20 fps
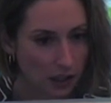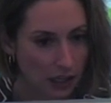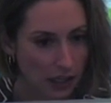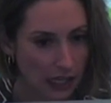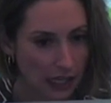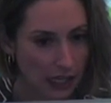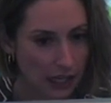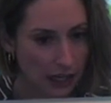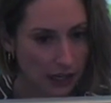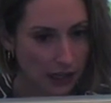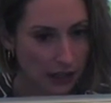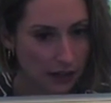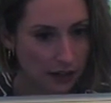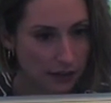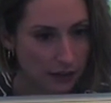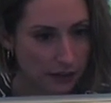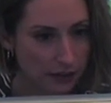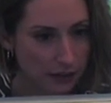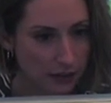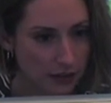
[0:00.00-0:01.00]

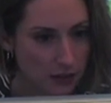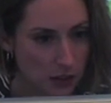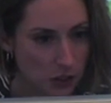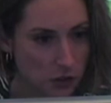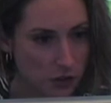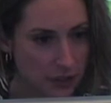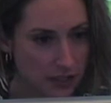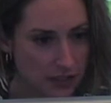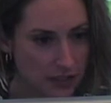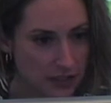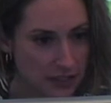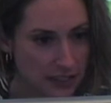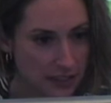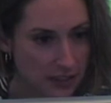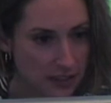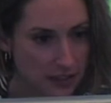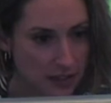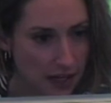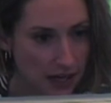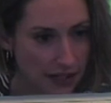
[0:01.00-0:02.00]
And you can see the
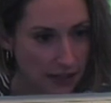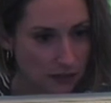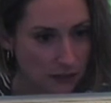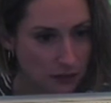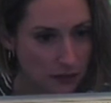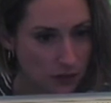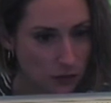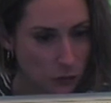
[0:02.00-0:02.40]
title,